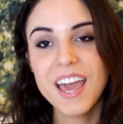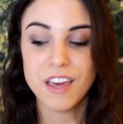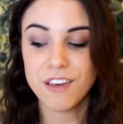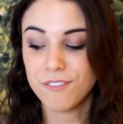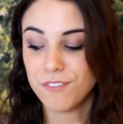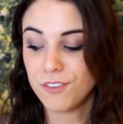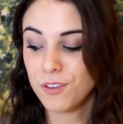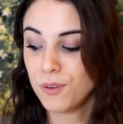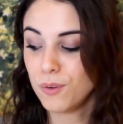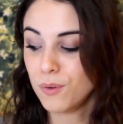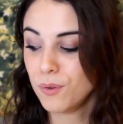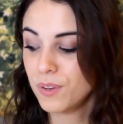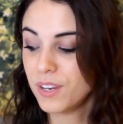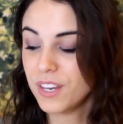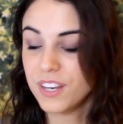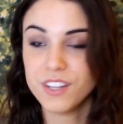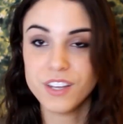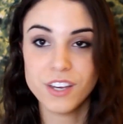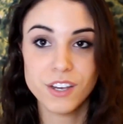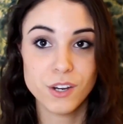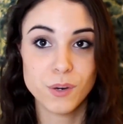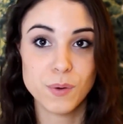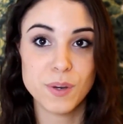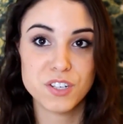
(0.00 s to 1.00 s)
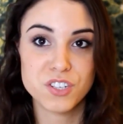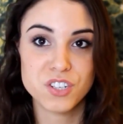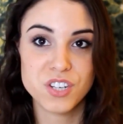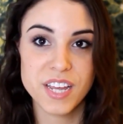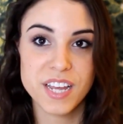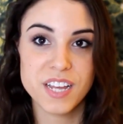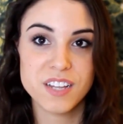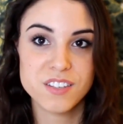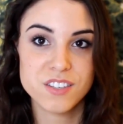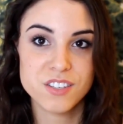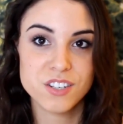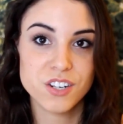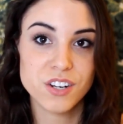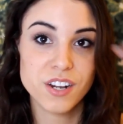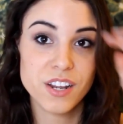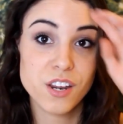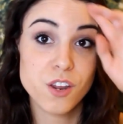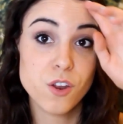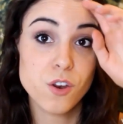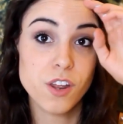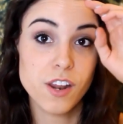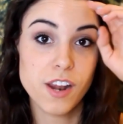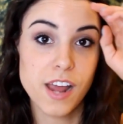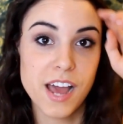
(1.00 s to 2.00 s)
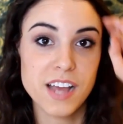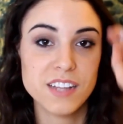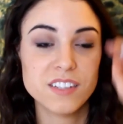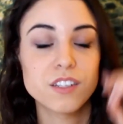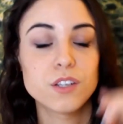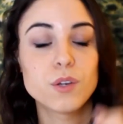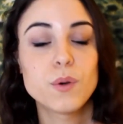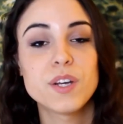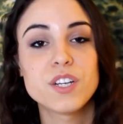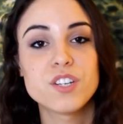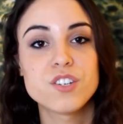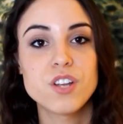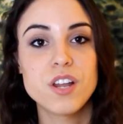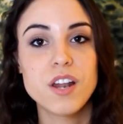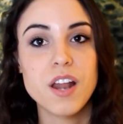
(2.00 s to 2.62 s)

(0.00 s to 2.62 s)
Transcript: If you didn't get your question answered and you did ask a question,